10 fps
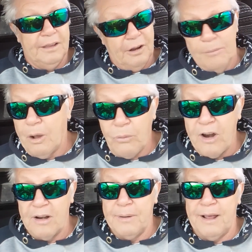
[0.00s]
and I'm not
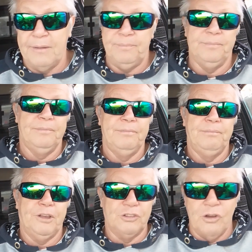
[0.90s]
worried about it
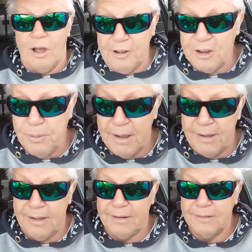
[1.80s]
because God knows my
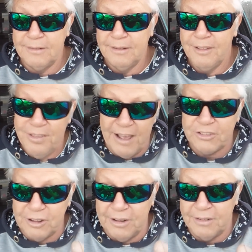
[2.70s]
heart.
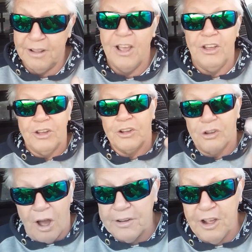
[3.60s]
That's it.
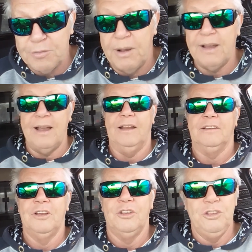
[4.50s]
God knows my heart.
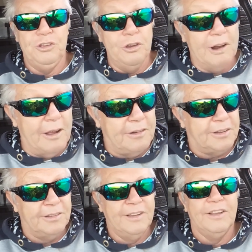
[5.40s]
You
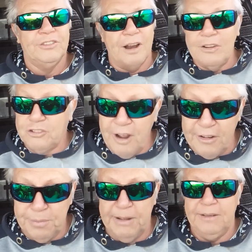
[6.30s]
don't, so don't
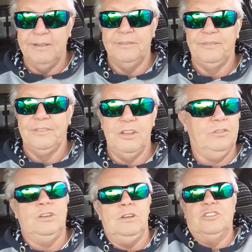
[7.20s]
judge me.
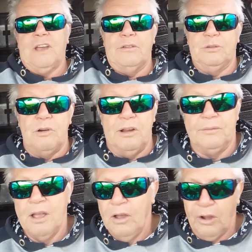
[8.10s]
You can say what you
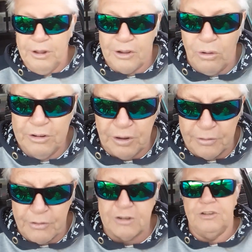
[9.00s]
want. Oh, you call
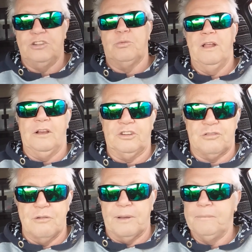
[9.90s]
yourself a Christian, you swear like a
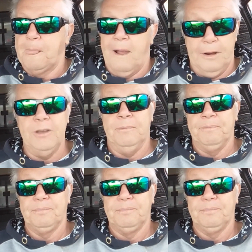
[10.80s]
trooper. I do.